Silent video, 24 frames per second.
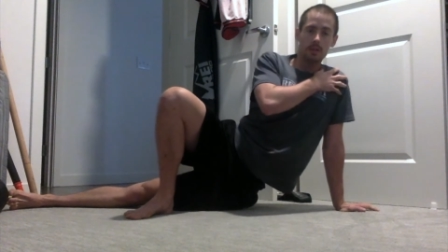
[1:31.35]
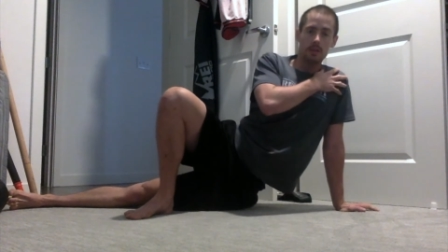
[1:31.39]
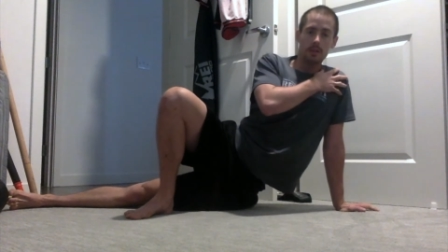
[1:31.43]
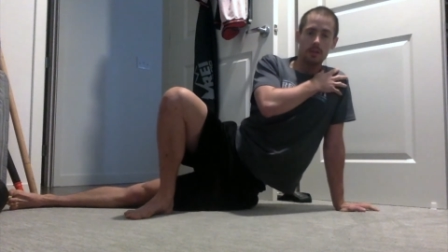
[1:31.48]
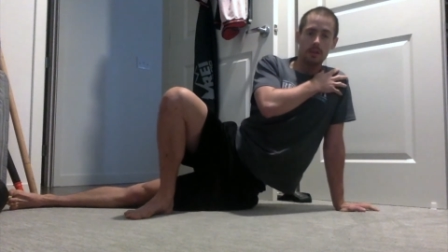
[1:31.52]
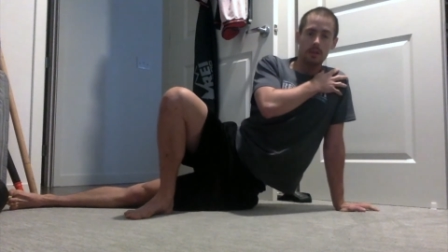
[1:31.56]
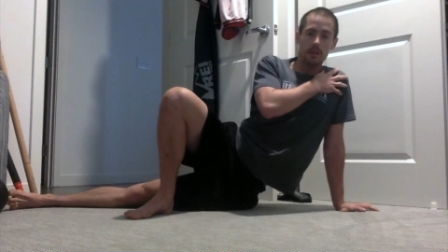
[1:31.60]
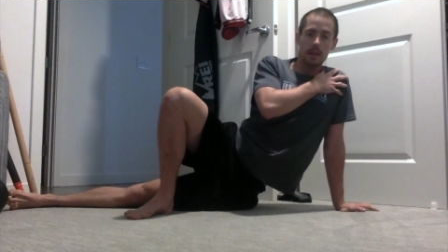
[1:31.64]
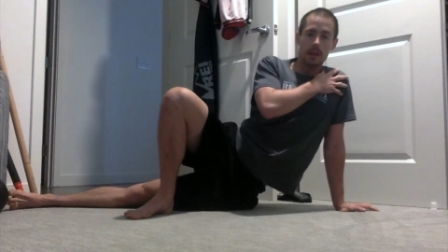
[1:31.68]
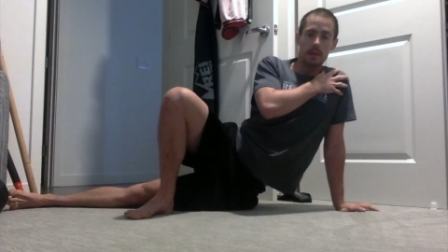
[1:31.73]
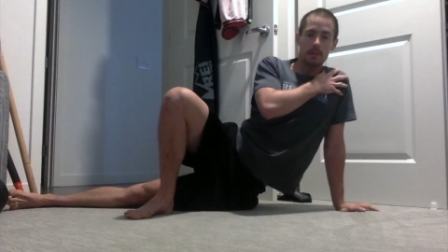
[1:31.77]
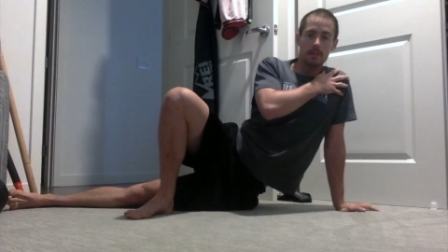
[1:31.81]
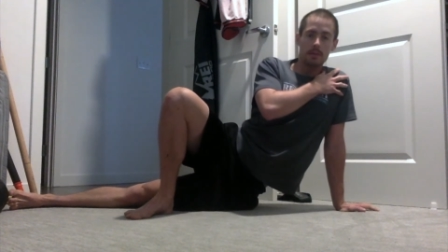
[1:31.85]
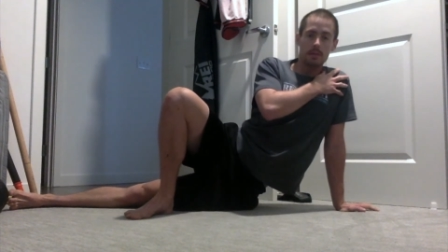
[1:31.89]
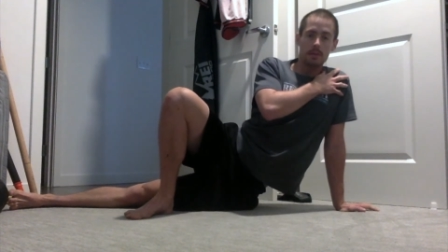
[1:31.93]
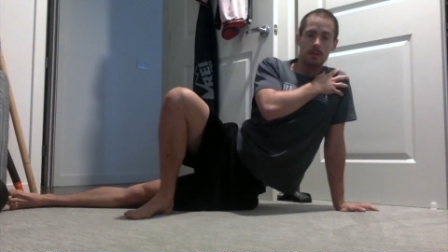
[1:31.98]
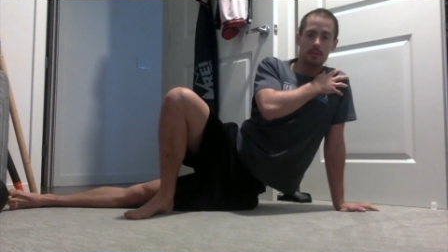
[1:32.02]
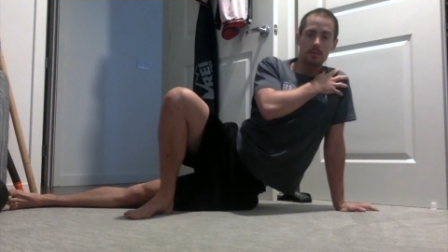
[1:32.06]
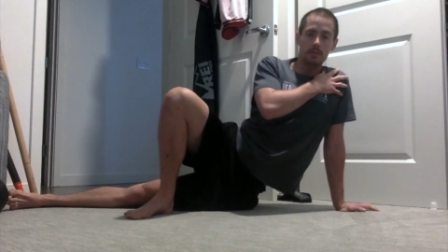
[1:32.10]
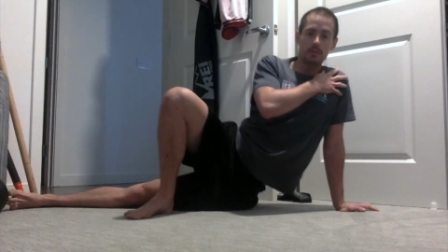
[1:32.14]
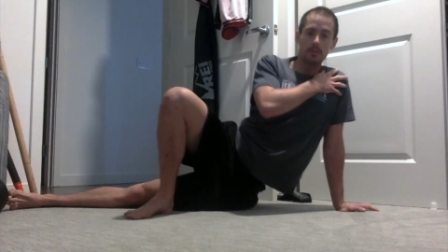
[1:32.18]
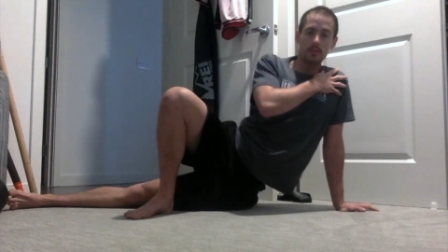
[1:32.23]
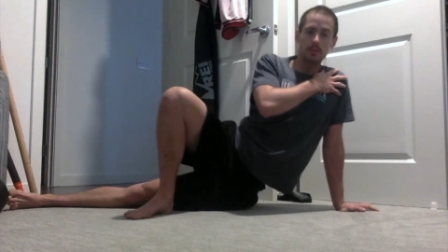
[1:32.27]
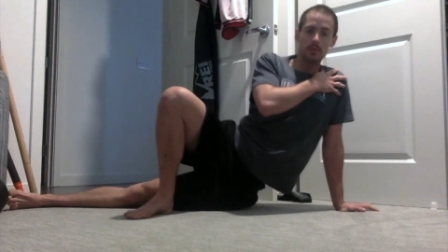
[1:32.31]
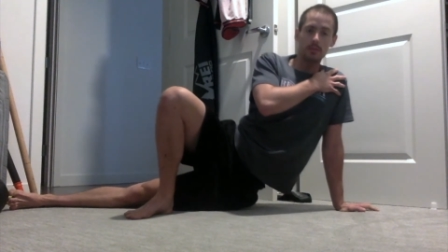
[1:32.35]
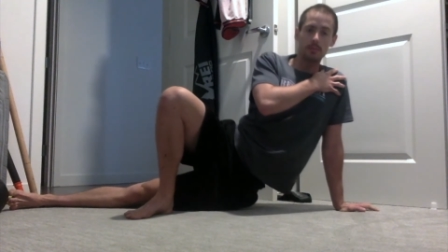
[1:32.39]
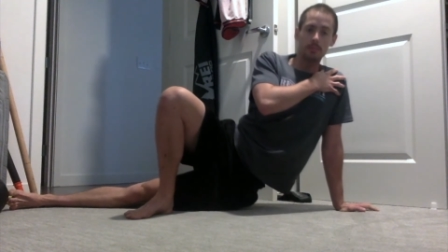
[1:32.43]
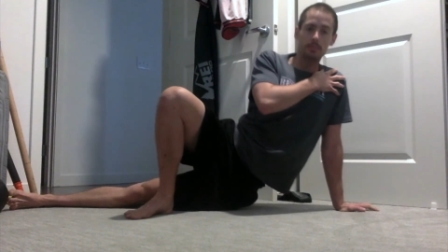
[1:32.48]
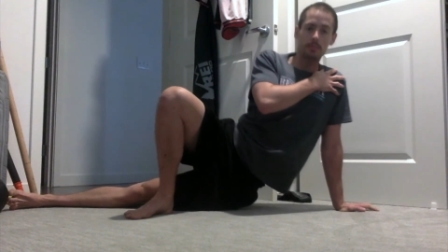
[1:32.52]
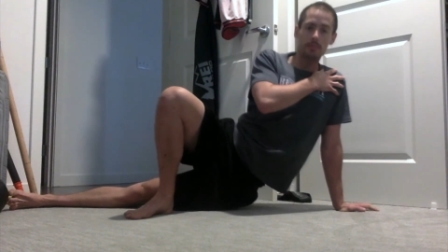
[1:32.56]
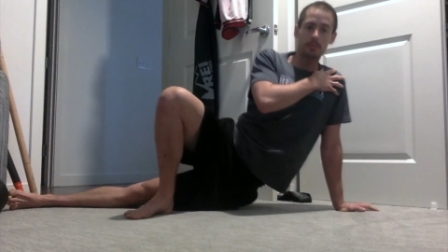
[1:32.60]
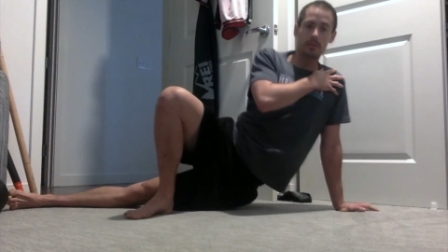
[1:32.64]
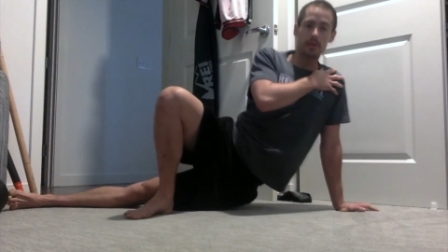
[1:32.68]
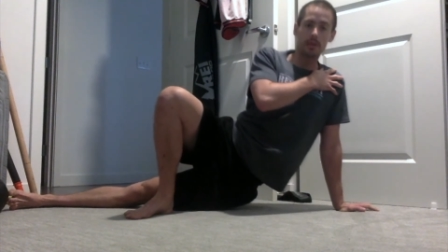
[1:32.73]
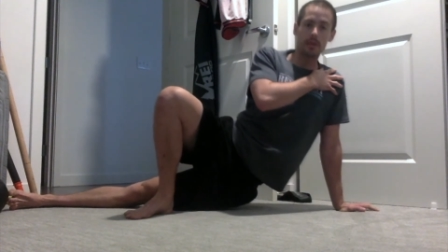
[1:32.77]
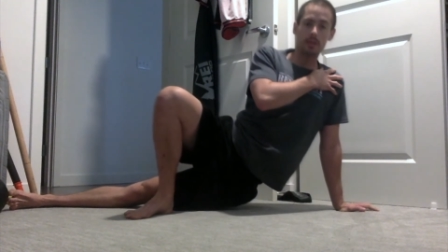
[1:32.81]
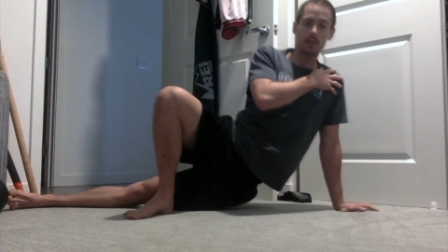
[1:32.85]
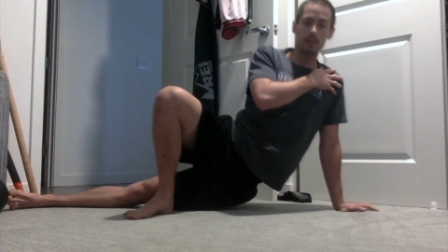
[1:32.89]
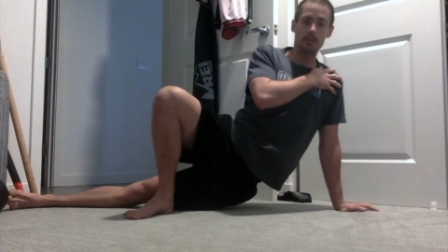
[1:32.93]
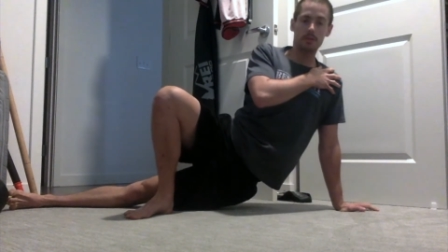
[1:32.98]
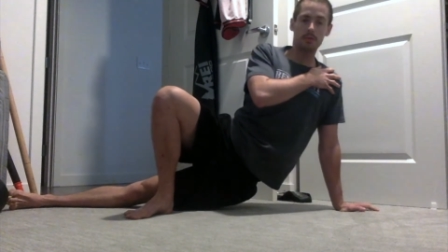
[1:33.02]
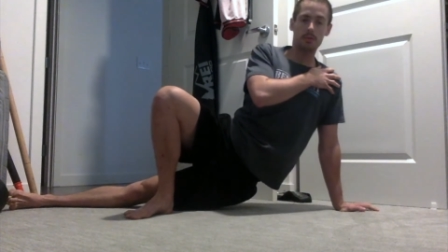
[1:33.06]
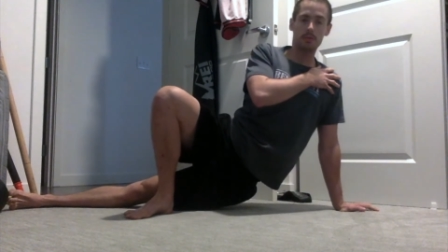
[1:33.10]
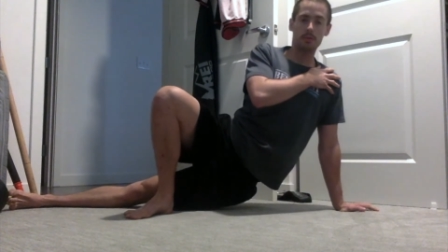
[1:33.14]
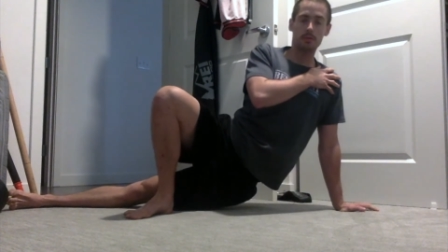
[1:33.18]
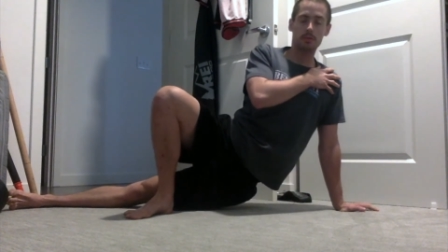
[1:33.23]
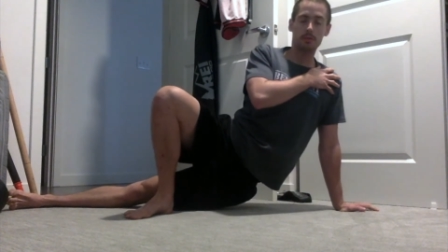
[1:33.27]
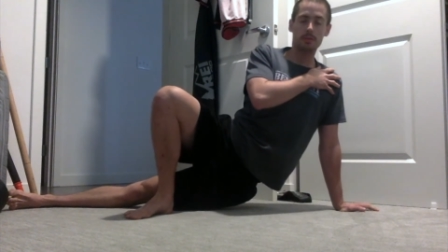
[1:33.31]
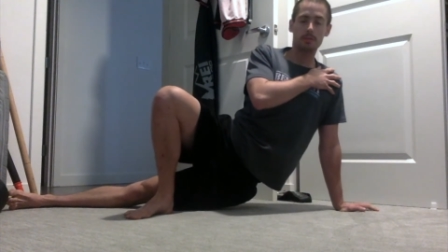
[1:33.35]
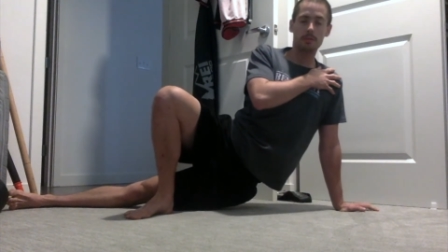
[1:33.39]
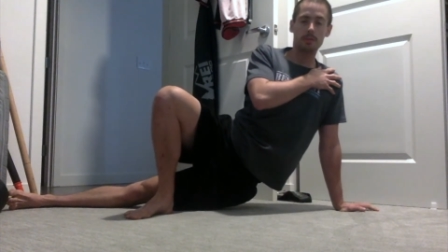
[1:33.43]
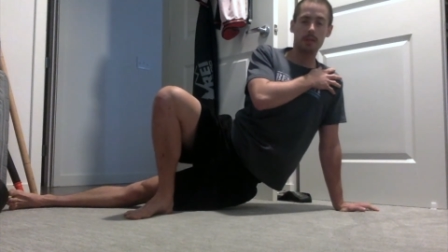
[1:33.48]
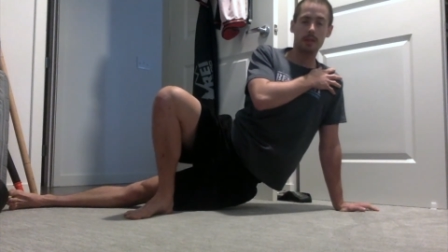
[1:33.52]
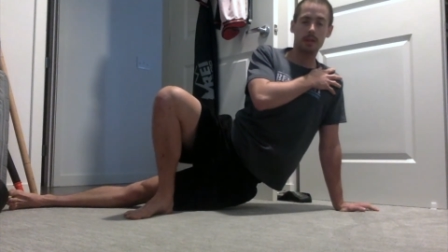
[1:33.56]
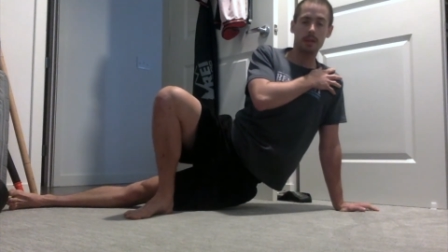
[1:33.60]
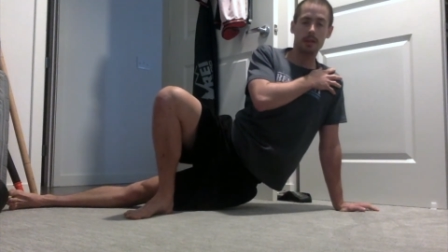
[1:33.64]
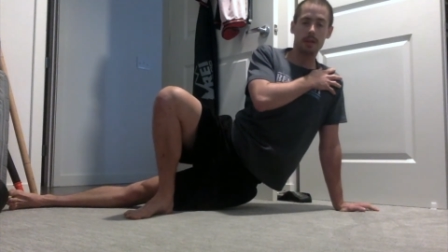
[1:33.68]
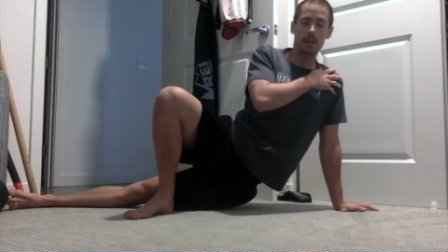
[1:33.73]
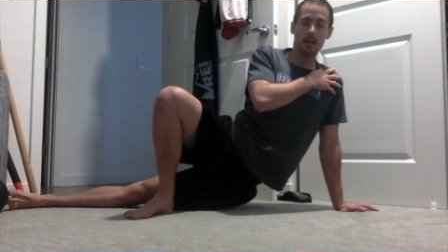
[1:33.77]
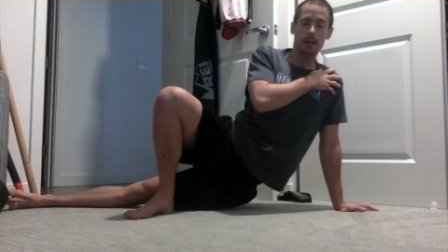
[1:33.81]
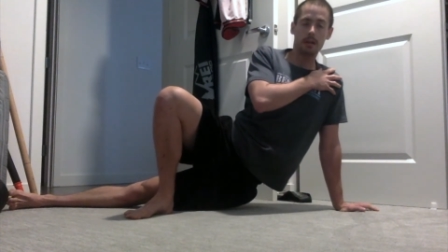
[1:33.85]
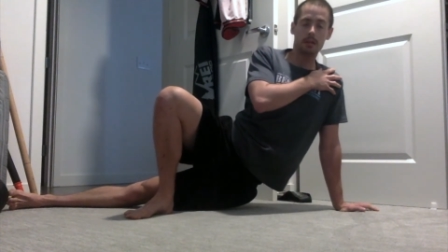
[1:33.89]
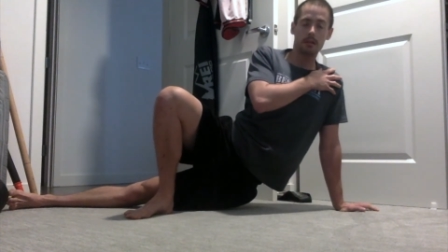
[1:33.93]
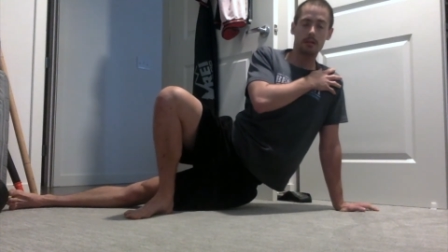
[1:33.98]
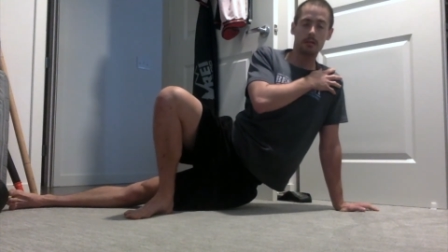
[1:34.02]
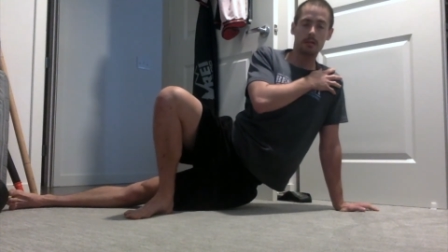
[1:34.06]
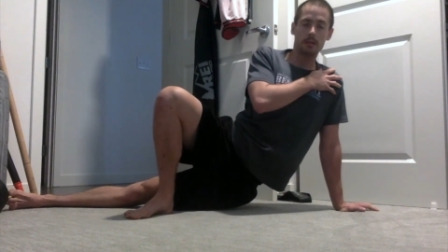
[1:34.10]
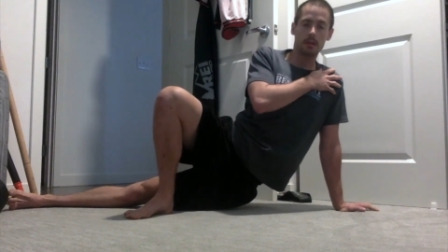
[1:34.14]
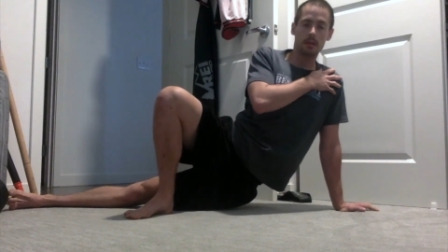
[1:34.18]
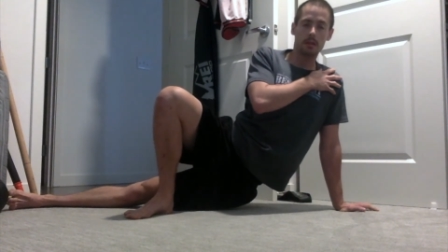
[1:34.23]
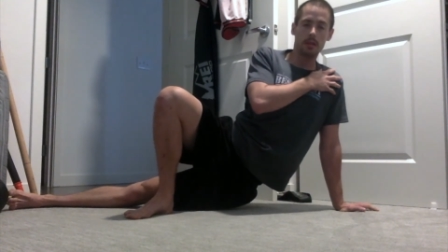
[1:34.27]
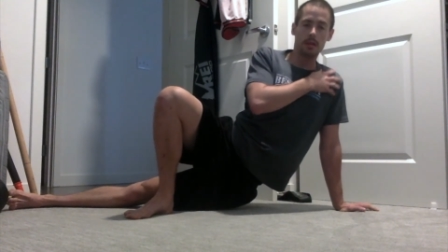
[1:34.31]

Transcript: the lat muscle, to depress your shoulder blade down